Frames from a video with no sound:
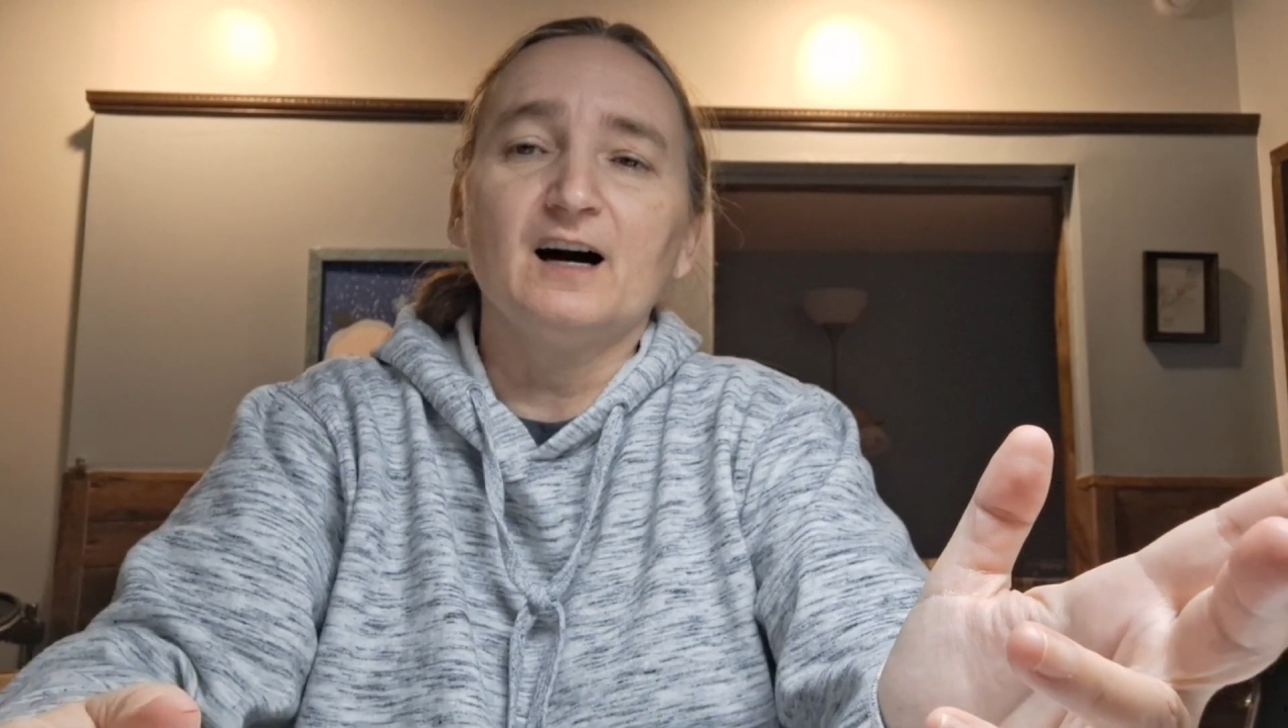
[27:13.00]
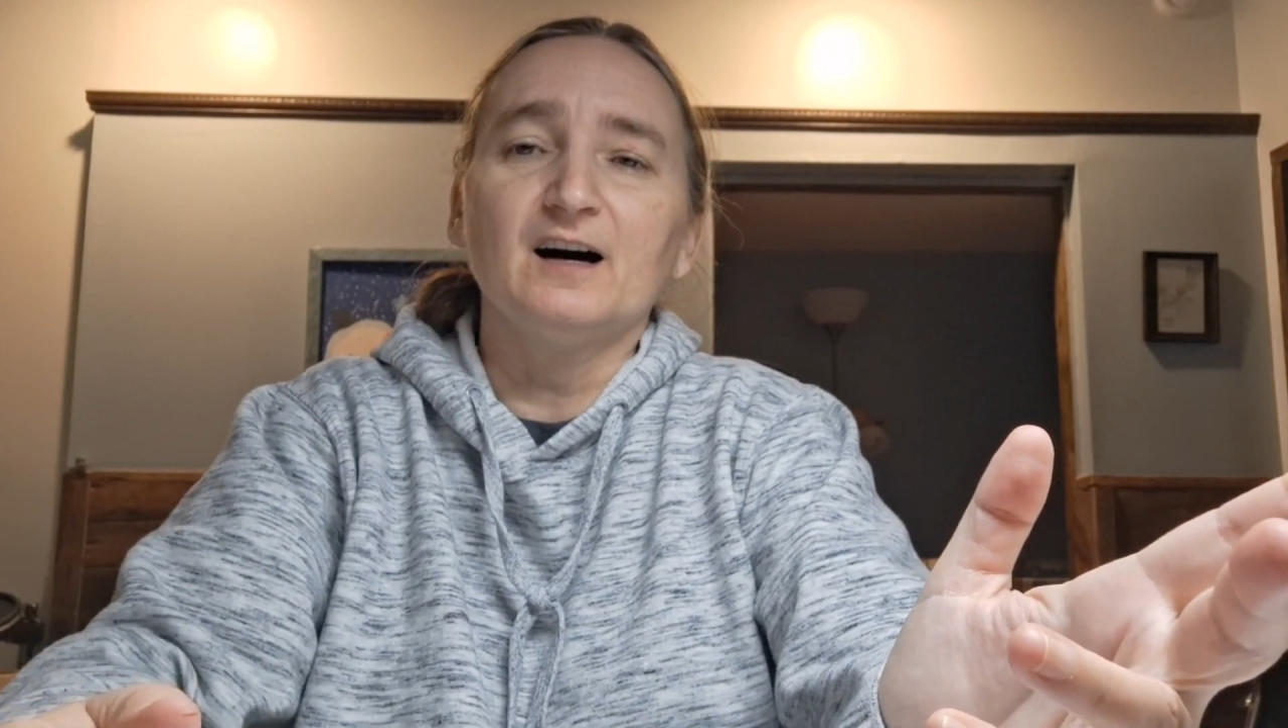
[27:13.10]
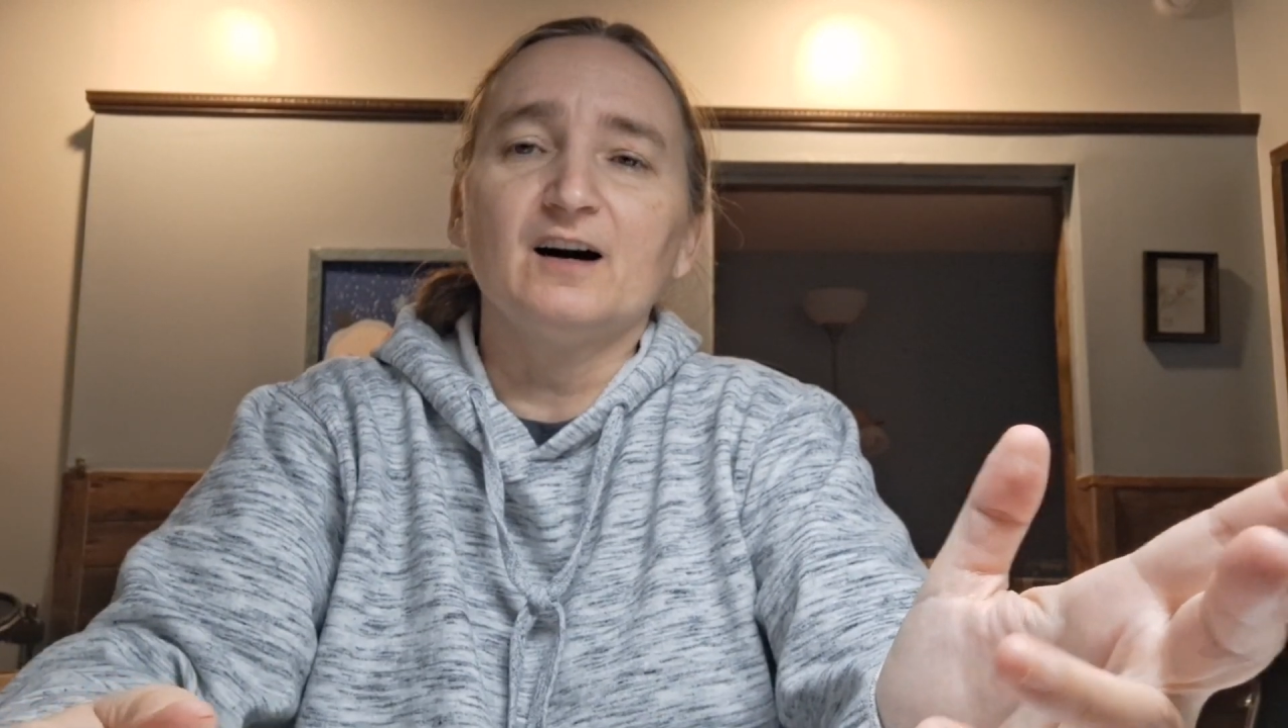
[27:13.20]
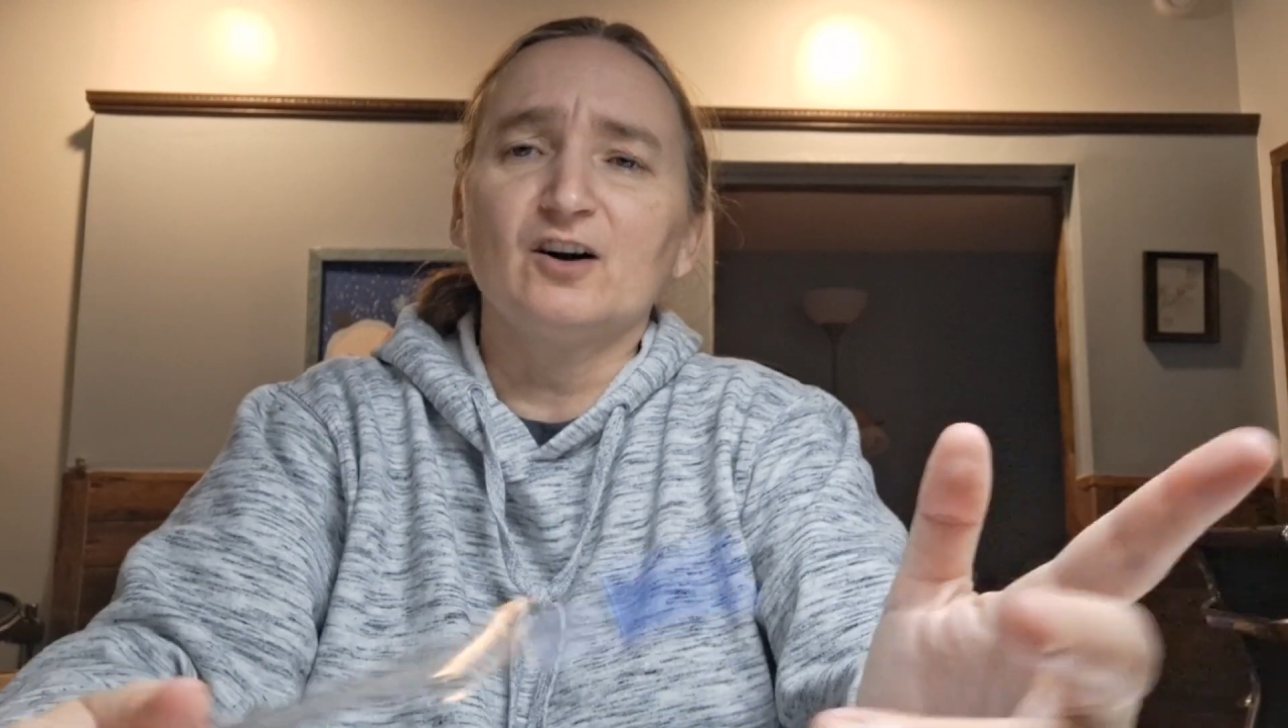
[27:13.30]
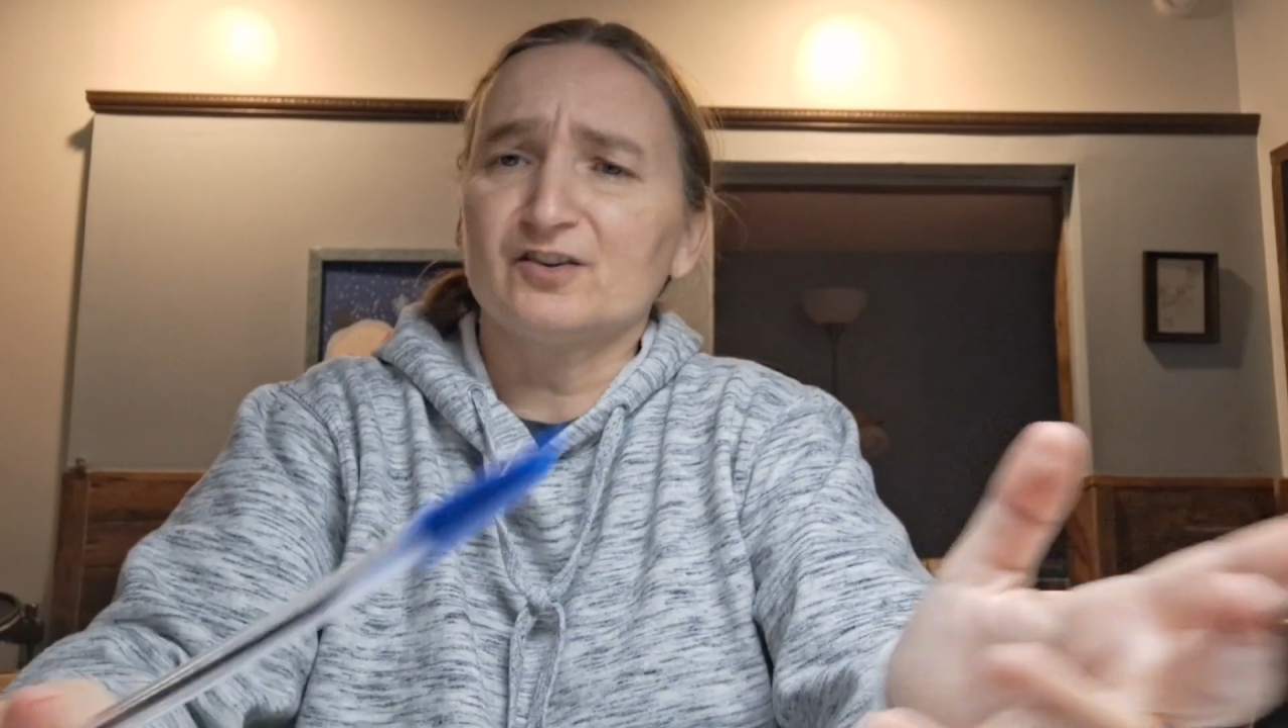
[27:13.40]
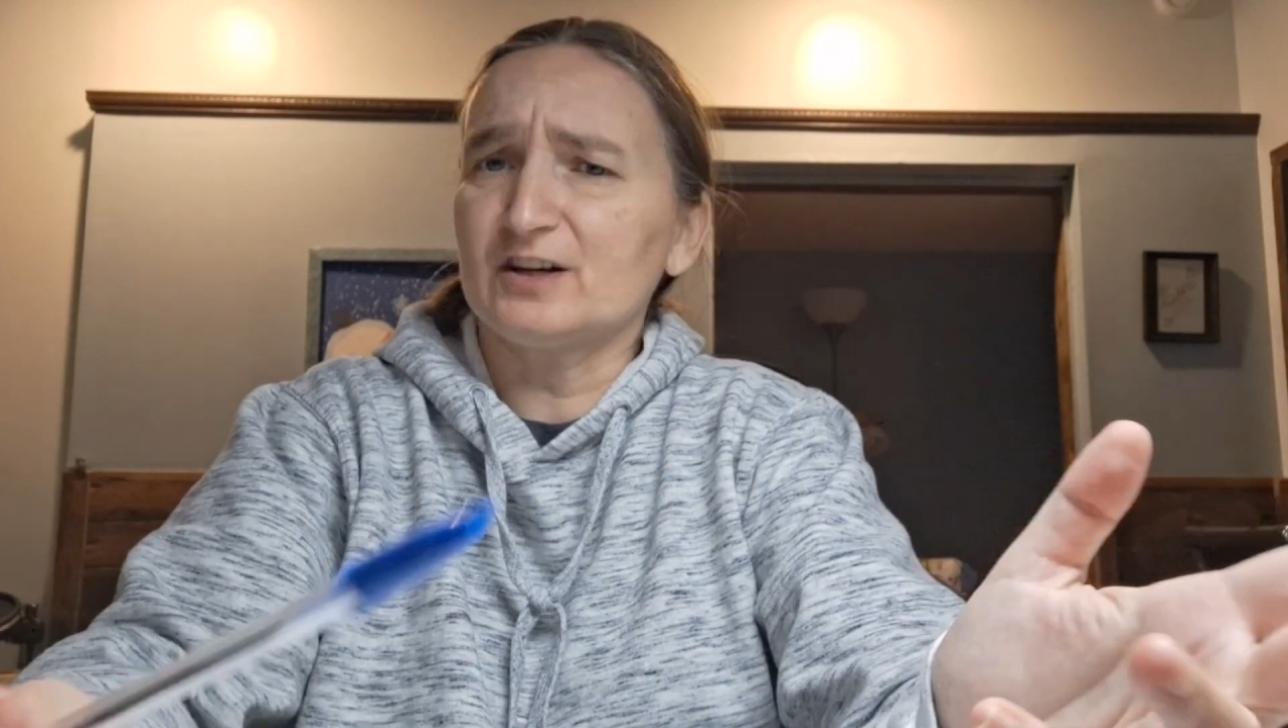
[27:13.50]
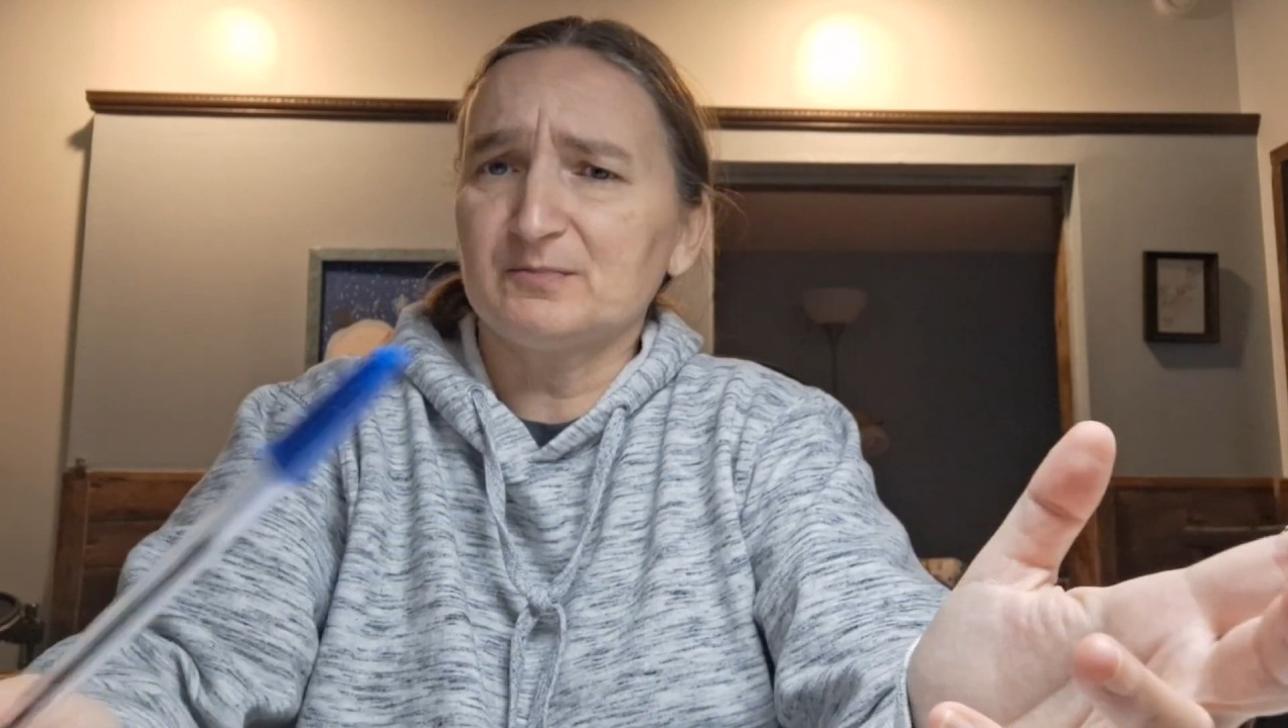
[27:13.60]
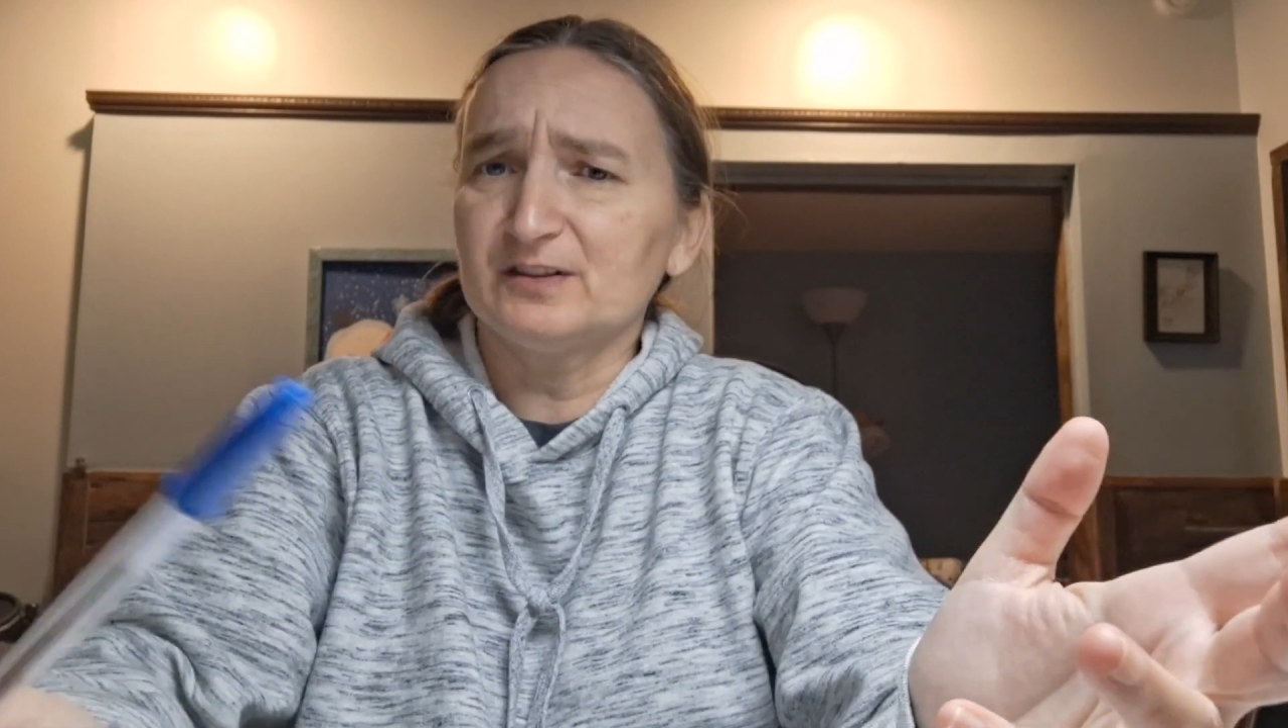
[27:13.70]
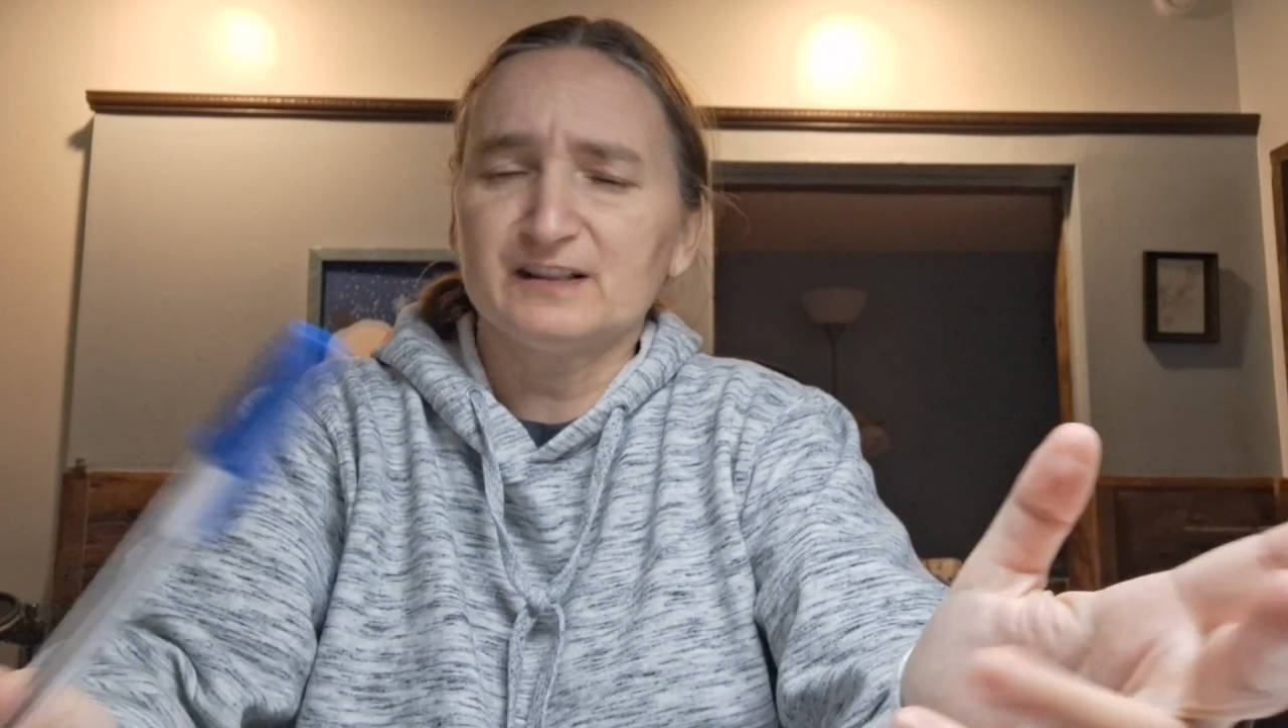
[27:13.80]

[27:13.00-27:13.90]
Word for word: uh, or a couple